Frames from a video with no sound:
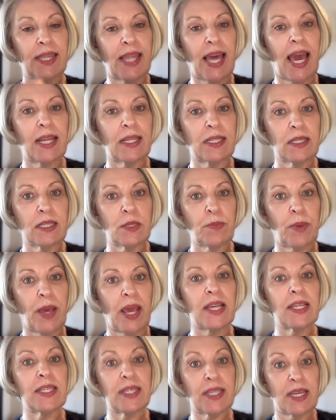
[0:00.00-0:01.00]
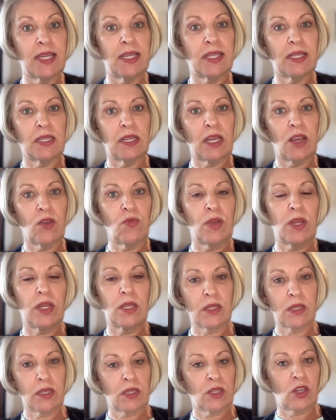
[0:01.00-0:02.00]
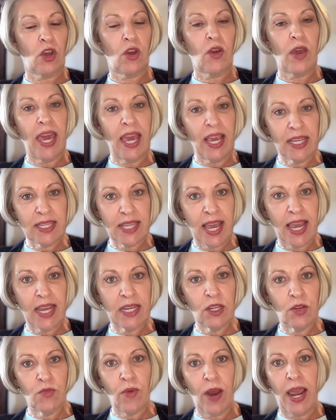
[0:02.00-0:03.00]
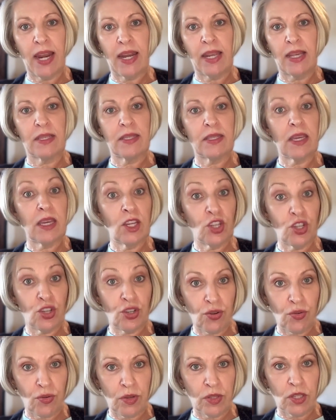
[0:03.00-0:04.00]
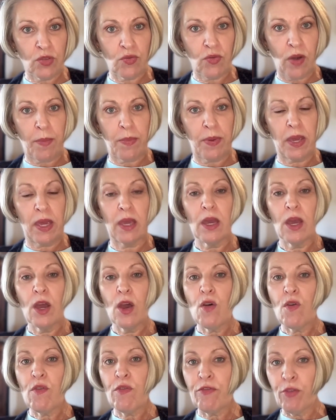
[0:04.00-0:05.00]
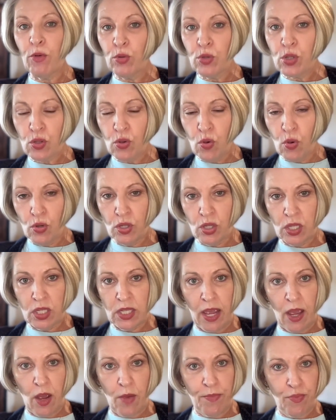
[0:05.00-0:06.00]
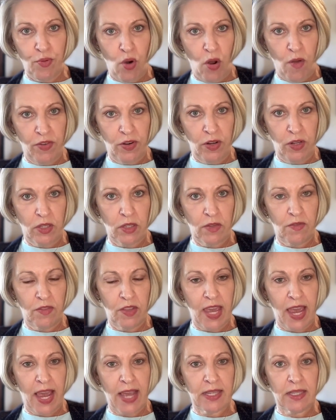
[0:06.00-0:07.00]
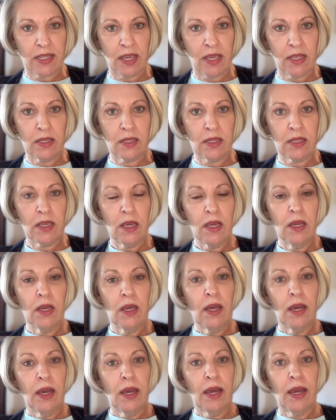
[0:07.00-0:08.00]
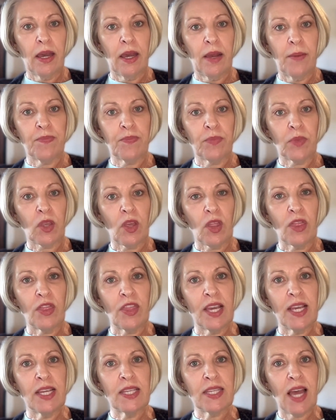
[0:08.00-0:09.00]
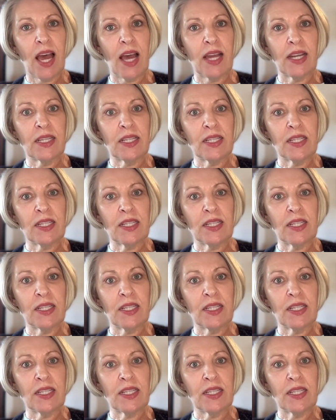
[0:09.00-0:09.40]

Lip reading: that space is de-risked. So ex-ante ratings, insurance wrapping, full source to sale provenance of the assets. These are